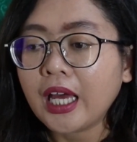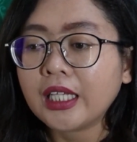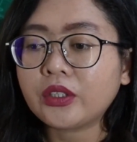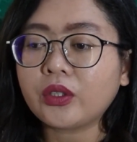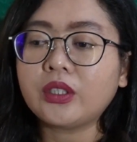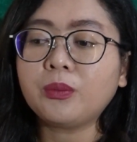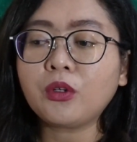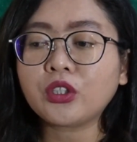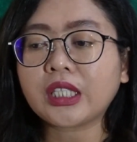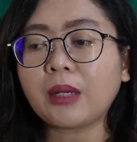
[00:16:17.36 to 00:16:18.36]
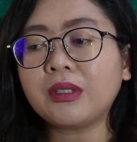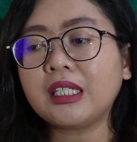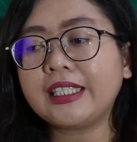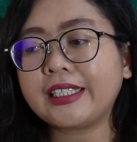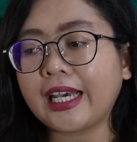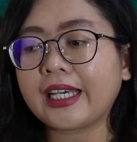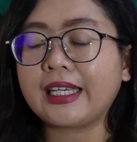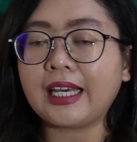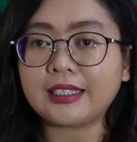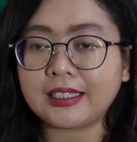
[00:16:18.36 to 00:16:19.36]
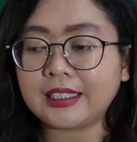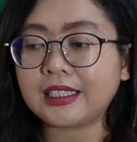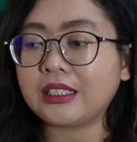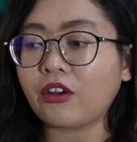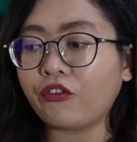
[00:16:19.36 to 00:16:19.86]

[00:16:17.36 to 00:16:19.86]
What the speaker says: So the most commonly checked gases